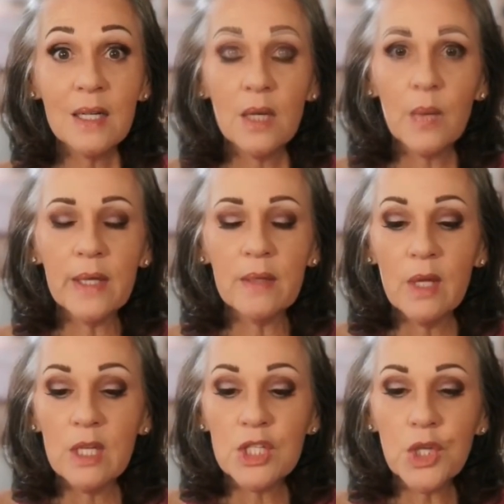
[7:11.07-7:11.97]
right?
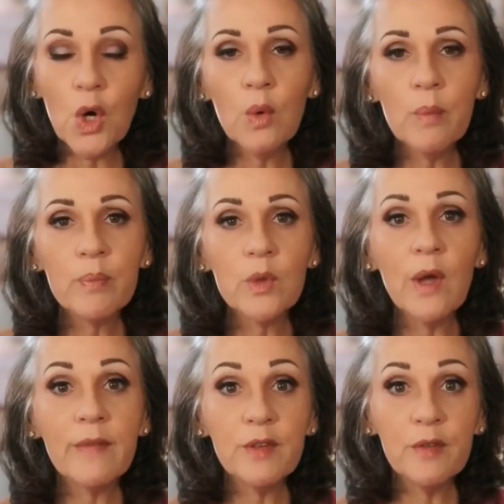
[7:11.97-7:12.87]
So you
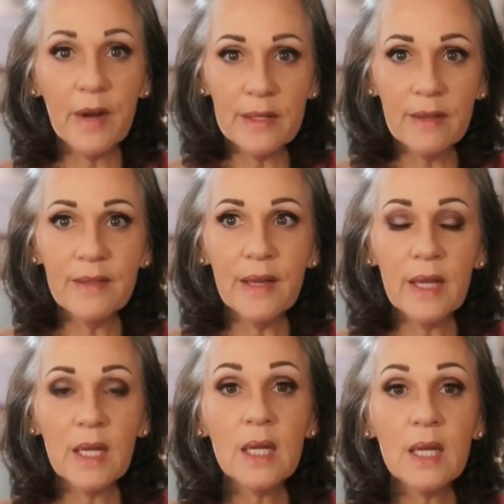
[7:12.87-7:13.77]
have to find the
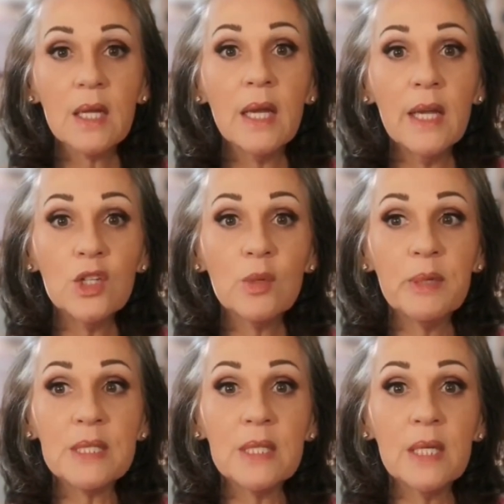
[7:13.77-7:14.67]
thing in your
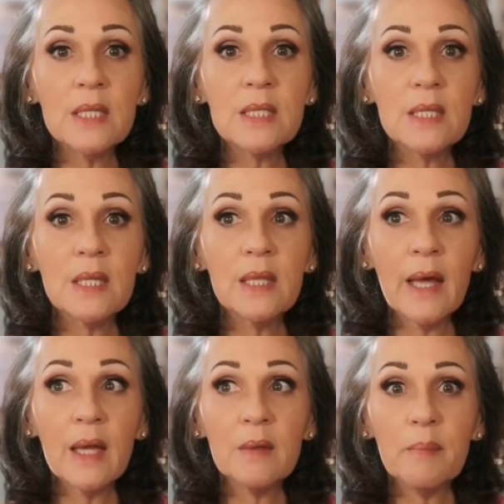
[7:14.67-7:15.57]
business
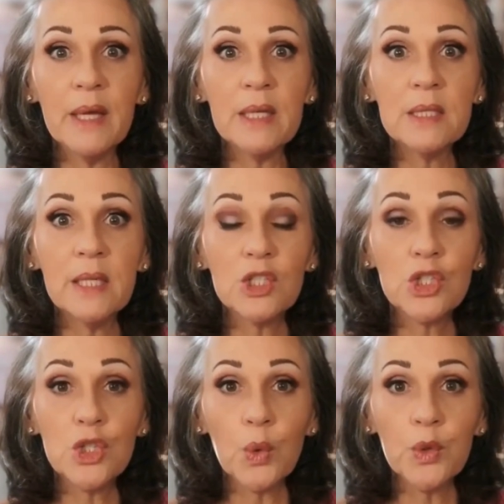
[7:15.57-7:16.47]
that makes it
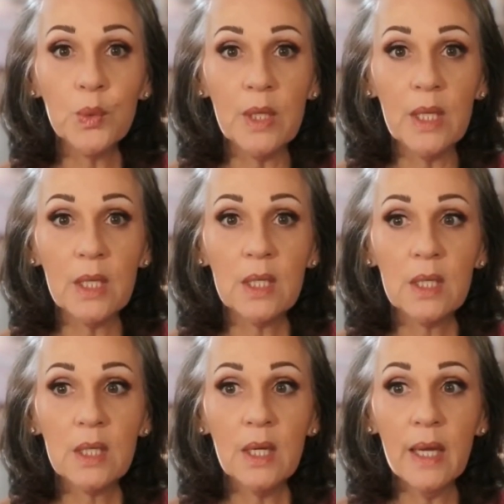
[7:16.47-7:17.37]
so unique
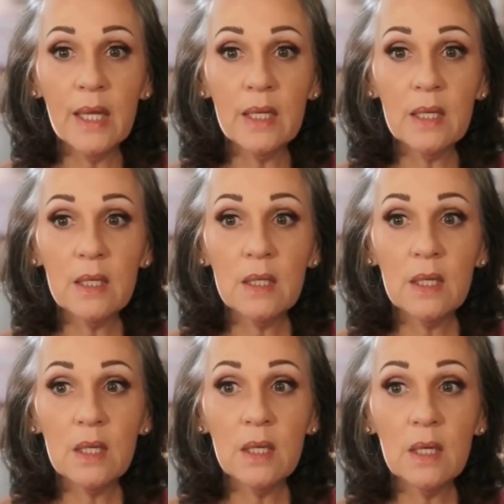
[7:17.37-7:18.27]
and
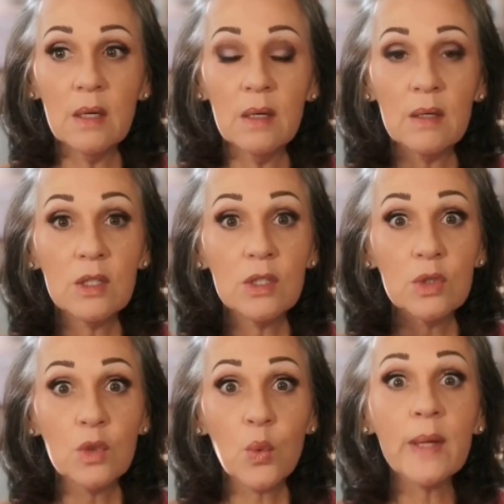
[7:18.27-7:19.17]

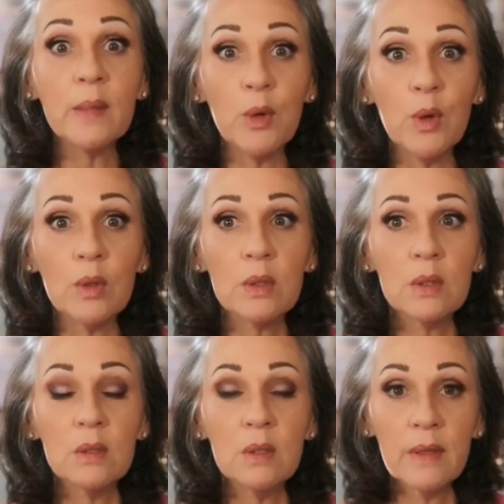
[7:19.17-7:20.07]
credible
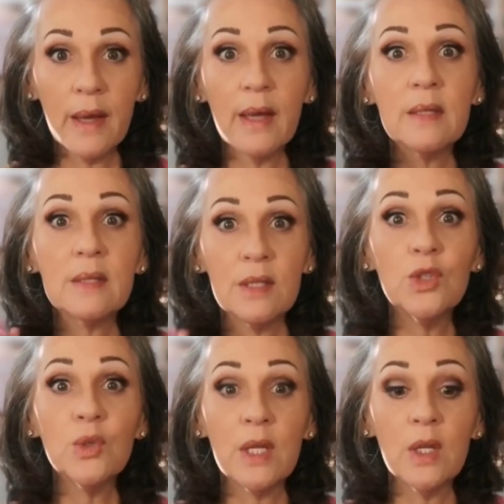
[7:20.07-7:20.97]
that
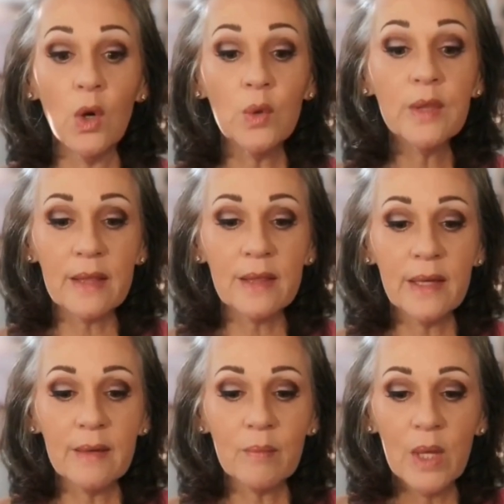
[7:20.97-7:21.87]
you can own that
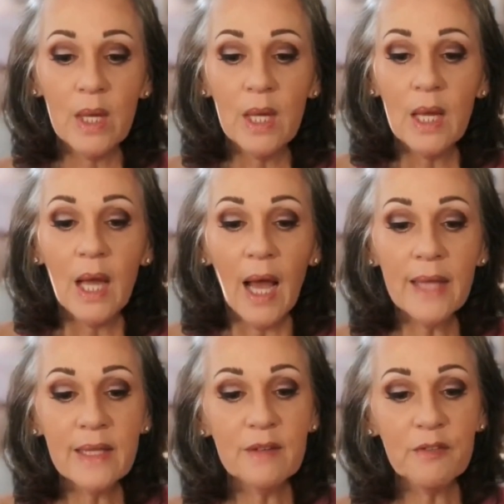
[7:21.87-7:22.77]
thing.
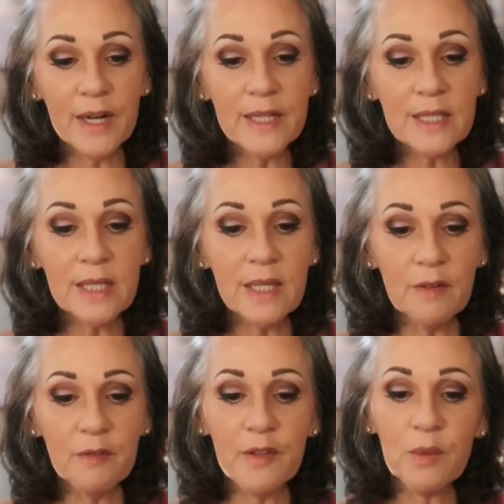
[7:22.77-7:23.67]
And then finally, the
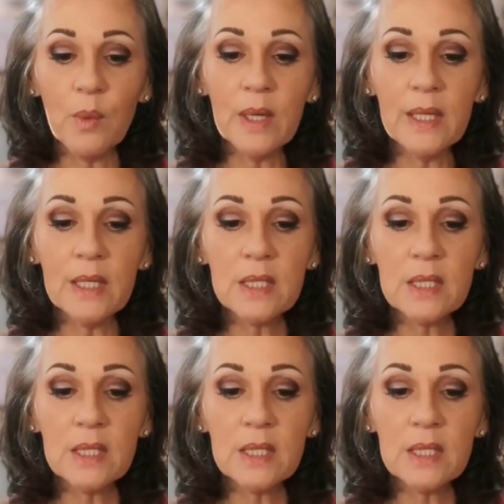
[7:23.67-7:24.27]
fifth one is